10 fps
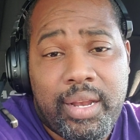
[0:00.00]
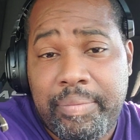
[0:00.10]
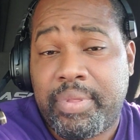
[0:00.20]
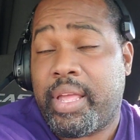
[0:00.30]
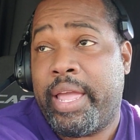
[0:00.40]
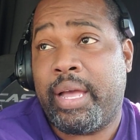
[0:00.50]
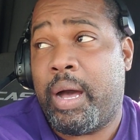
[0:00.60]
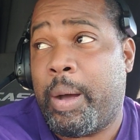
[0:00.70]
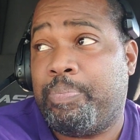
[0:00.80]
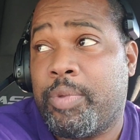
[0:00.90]
and everything
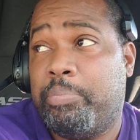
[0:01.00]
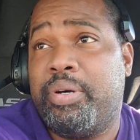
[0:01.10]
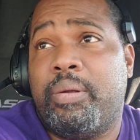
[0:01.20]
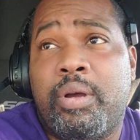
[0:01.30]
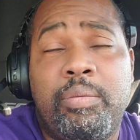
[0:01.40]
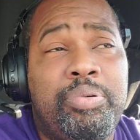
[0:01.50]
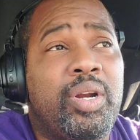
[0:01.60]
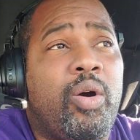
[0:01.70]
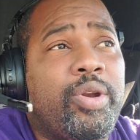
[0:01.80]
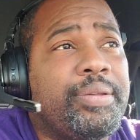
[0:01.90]
put
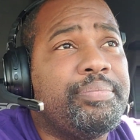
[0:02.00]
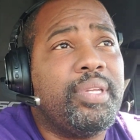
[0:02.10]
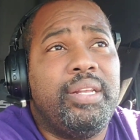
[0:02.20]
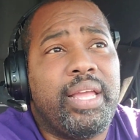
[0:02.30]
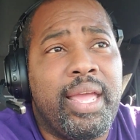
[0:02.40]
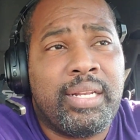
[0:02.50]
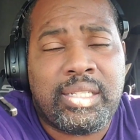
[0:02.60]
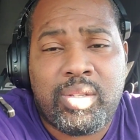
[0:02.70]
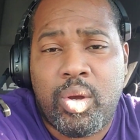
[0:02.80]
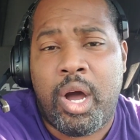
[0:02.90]
on it, and then
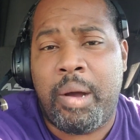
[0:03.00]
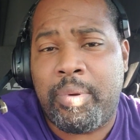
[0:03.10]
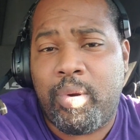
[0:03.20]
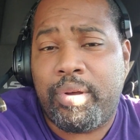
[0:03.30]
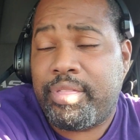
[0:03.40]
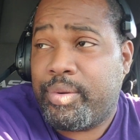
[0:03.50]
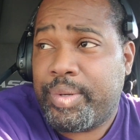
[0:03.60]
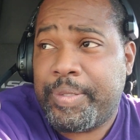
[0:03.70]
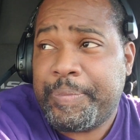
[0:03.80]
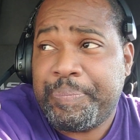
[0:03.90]
just going through it.